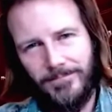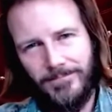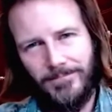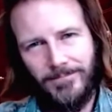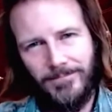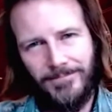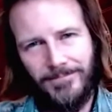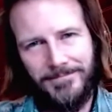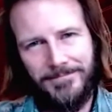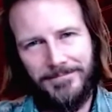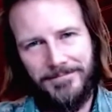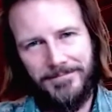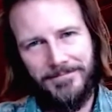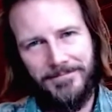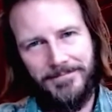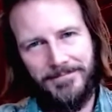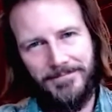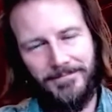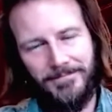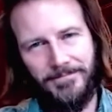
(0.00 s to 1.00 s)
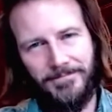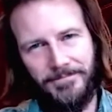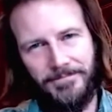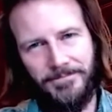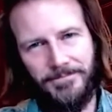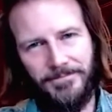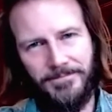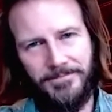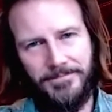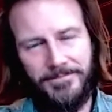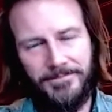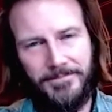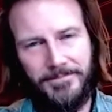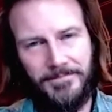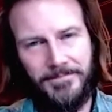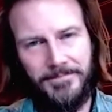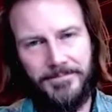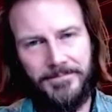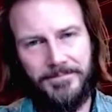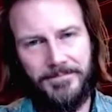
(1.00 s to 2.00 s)

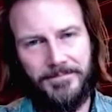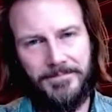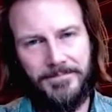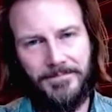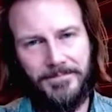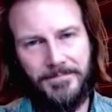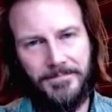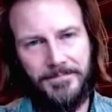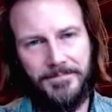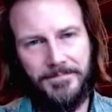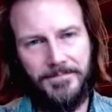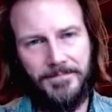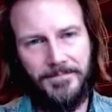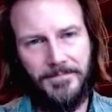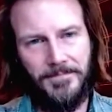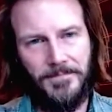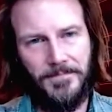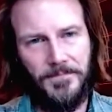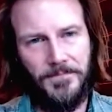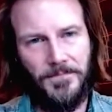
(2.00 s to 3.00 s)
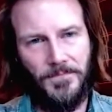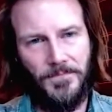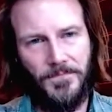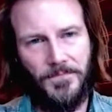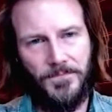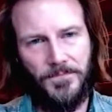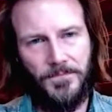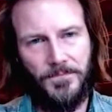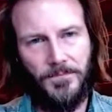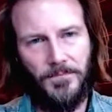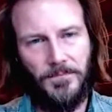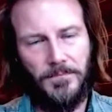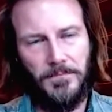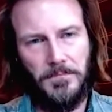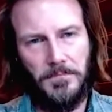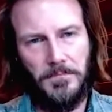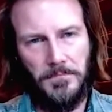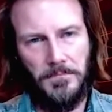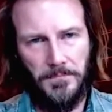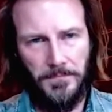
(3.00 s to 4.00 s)

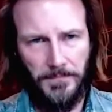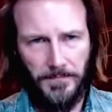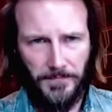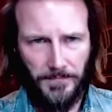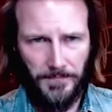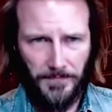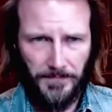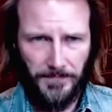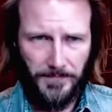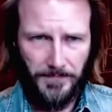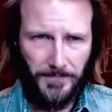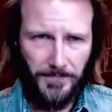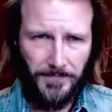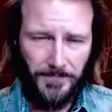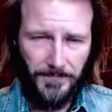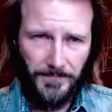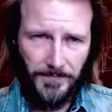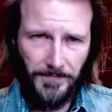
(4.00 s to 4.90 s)
No words are spoken by the person on screen.